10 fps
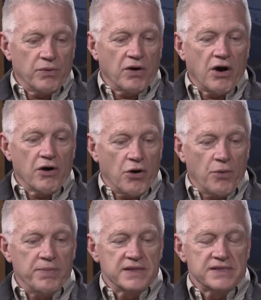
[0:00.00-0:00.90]
our
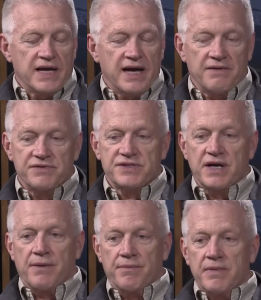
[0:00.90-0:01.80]
hope is to have
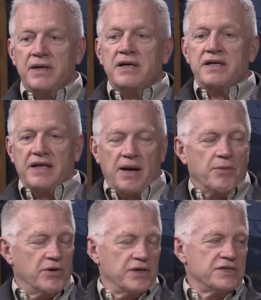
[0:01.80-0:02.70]
some
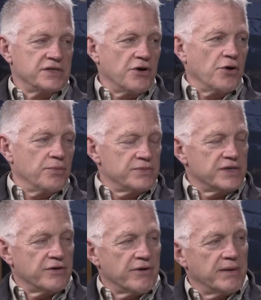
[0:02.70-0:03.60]
neighborhoods and homes
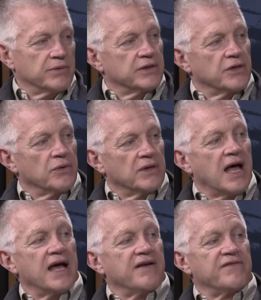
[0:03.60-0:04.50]
that are able to go
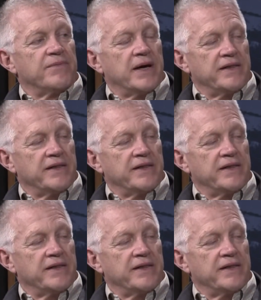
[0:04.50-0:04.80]
live by